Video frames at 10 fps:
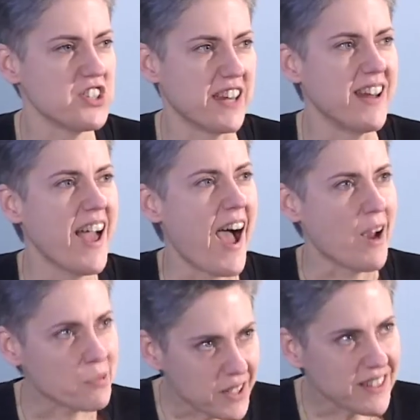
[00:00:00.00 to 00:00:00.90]
She said,
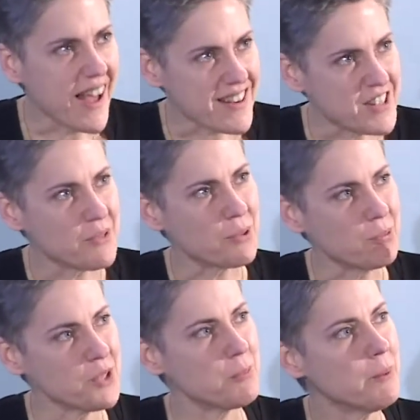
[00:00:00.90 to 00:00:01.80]
I realized there
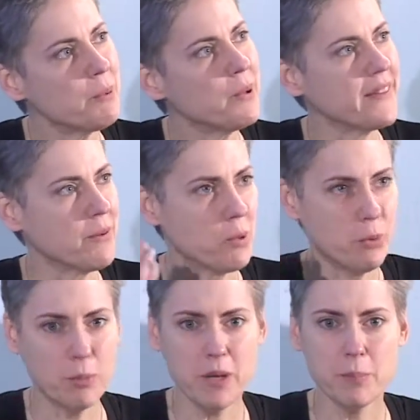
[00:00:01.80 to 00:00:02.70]
were rich people and there
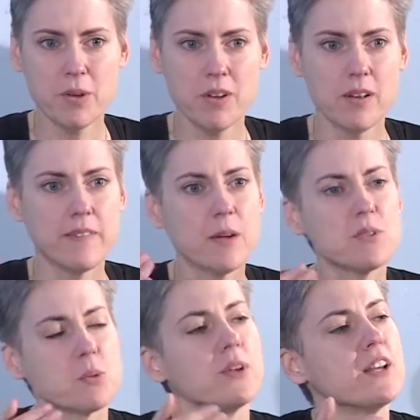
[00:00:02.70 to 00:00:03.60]
were poor people, and
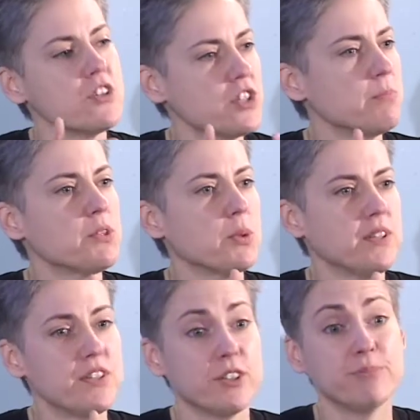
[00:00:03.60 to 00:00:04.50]
there was a relationship
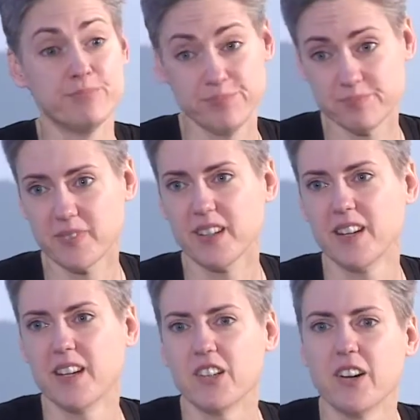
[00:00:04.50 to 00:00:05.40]
between the two.
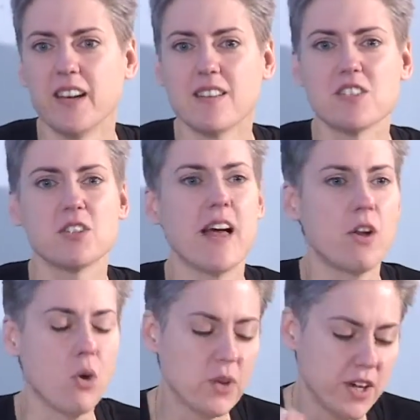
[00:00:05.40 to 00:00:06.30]
Right? So
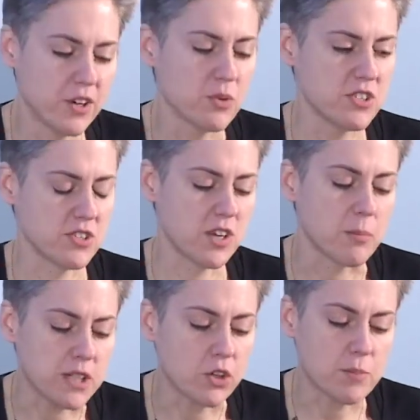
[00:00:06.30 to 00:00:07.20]
that whole year was just
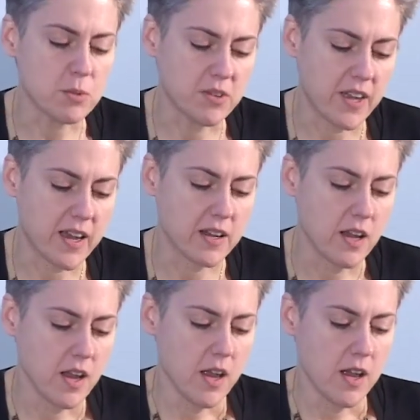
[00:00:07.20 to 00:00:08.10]
coming to grips with that.